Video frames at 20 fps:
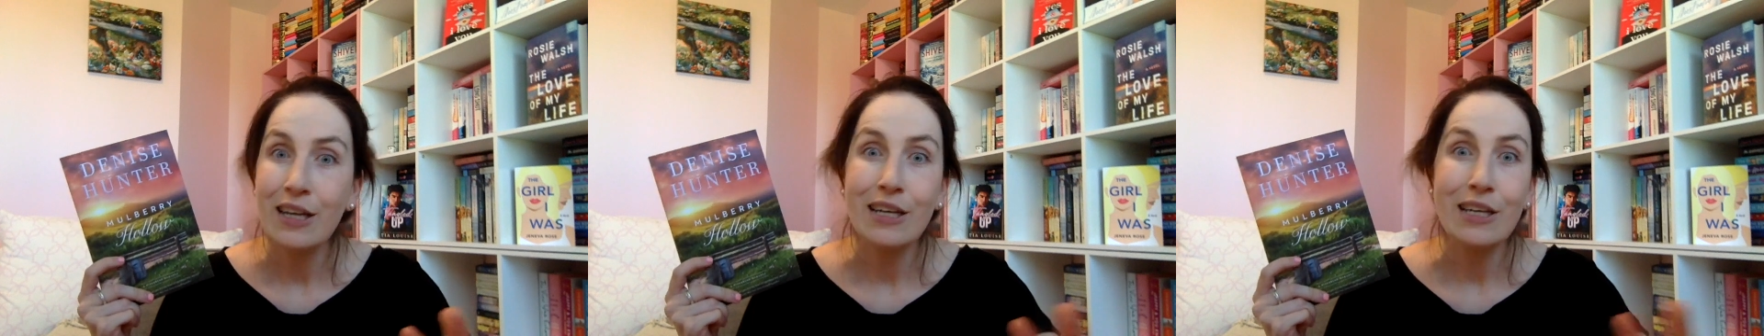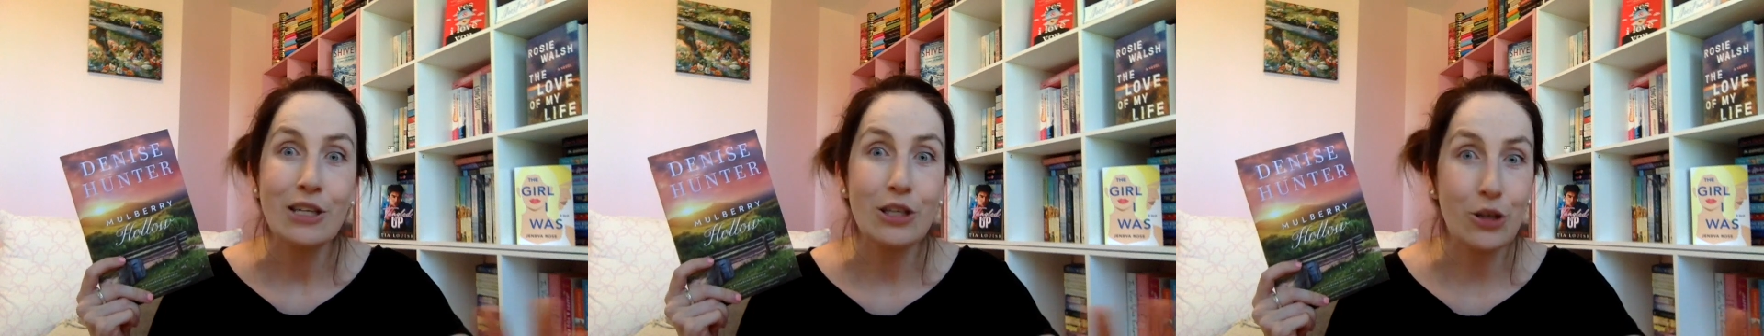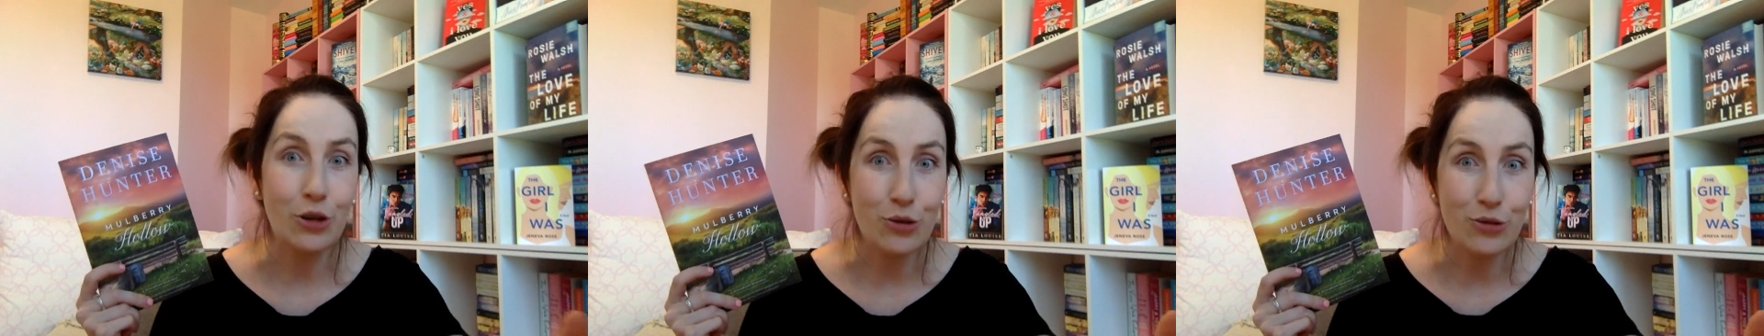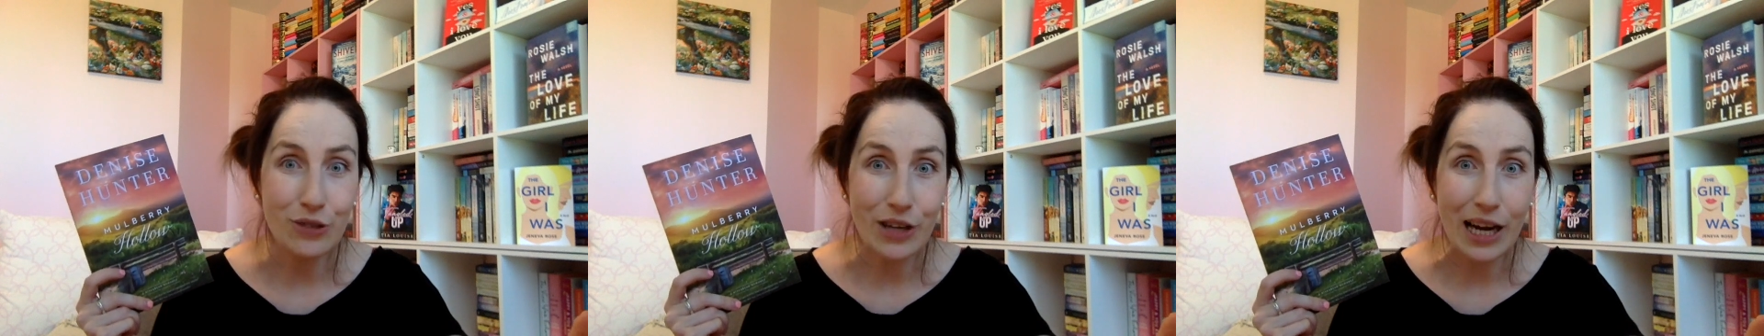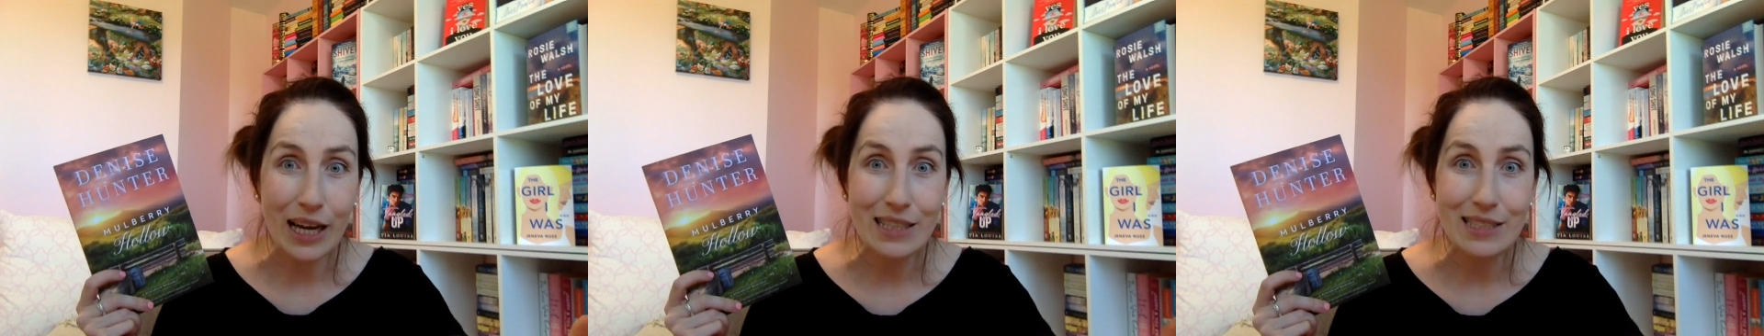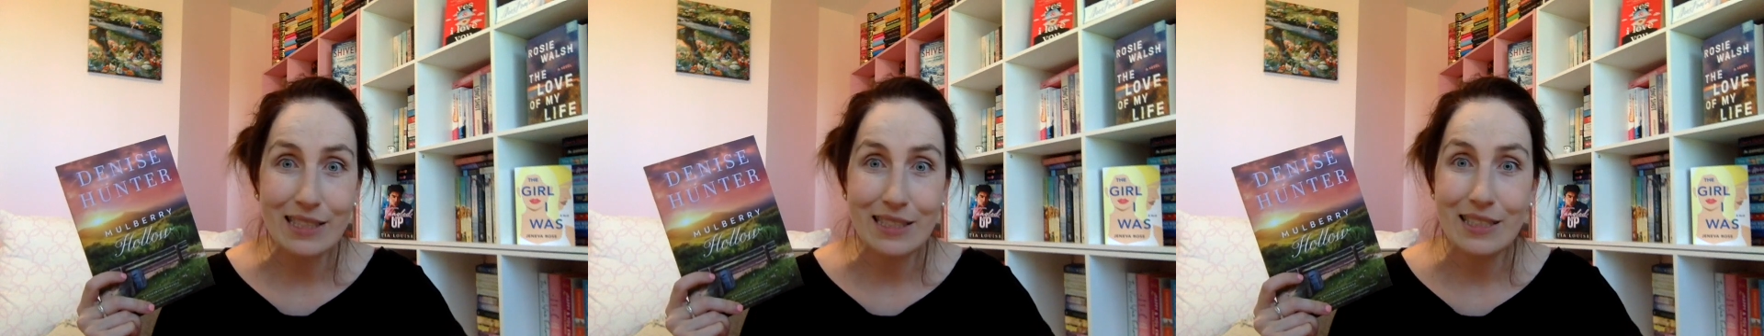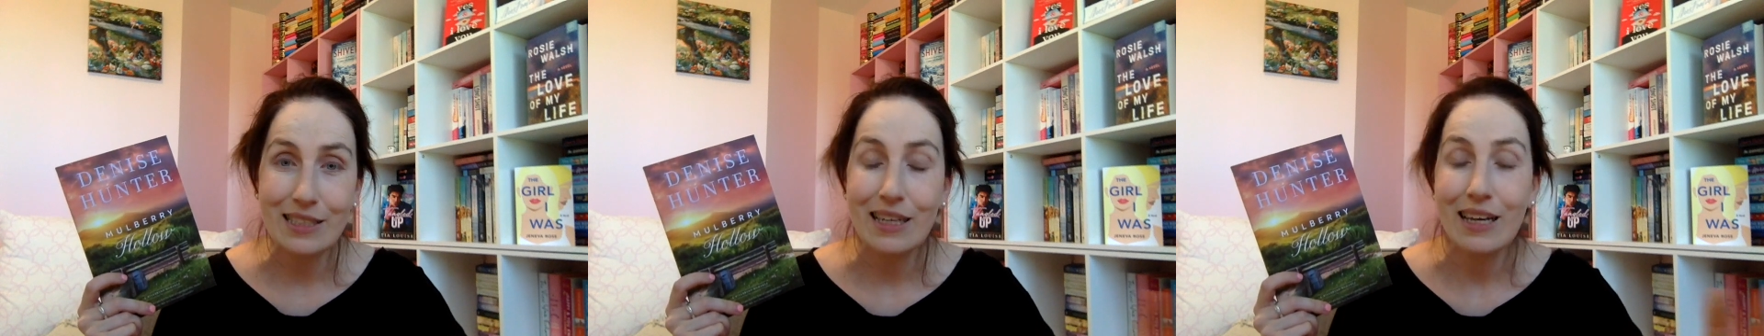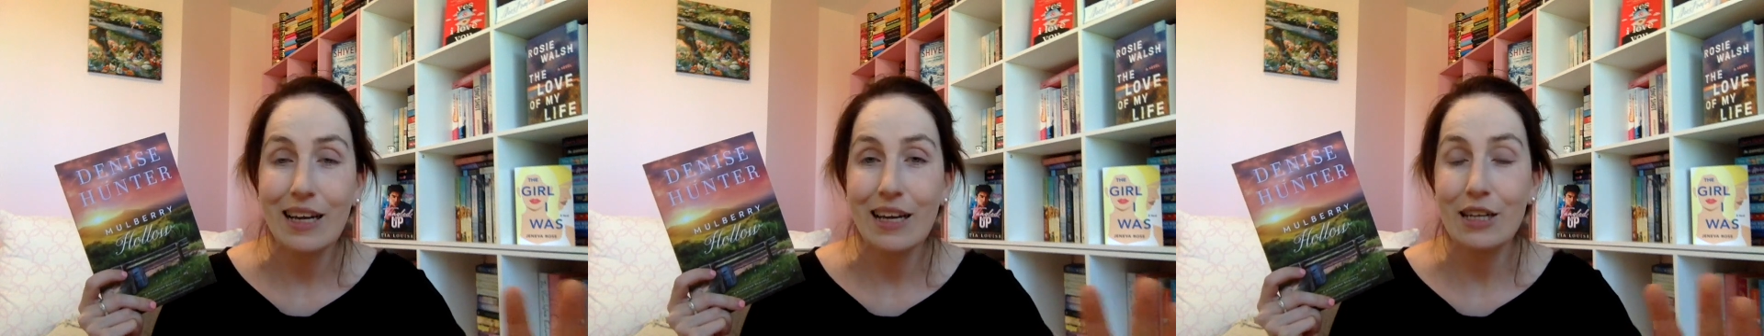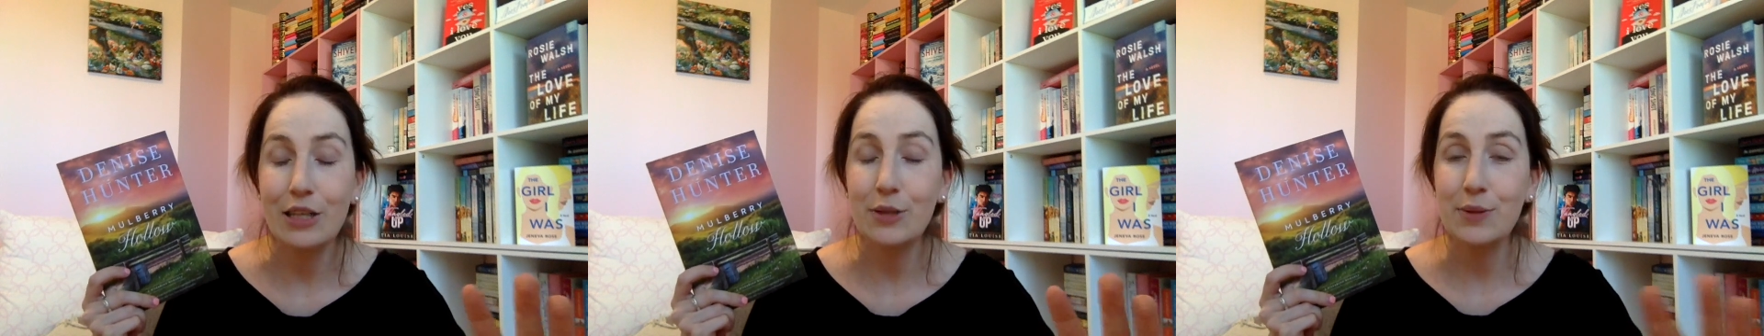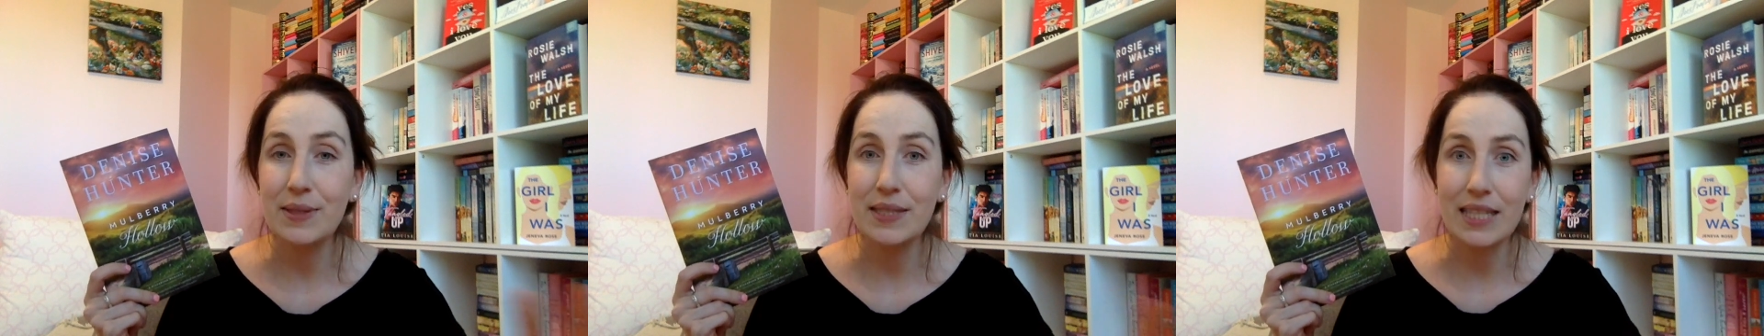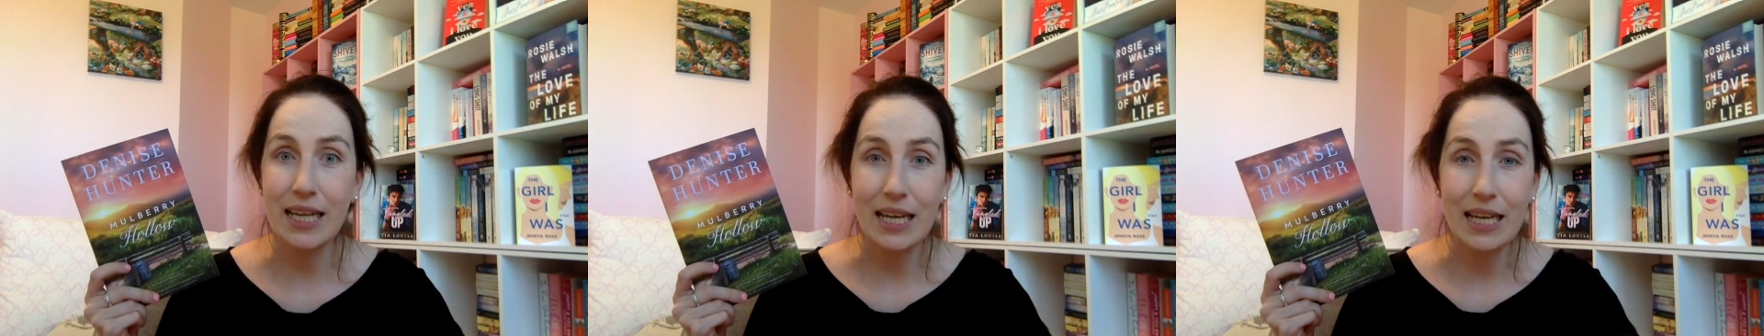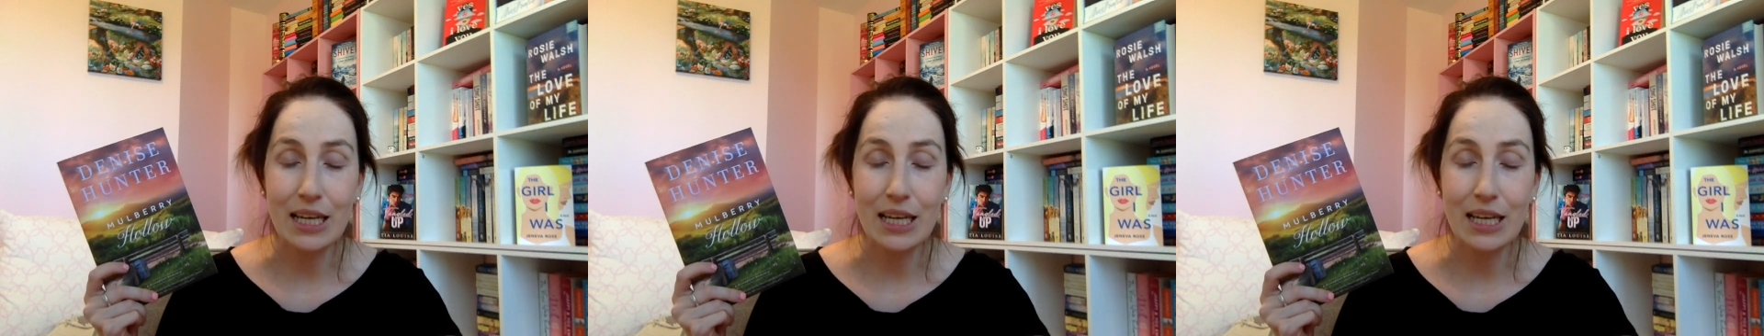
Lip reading: You rest and you stay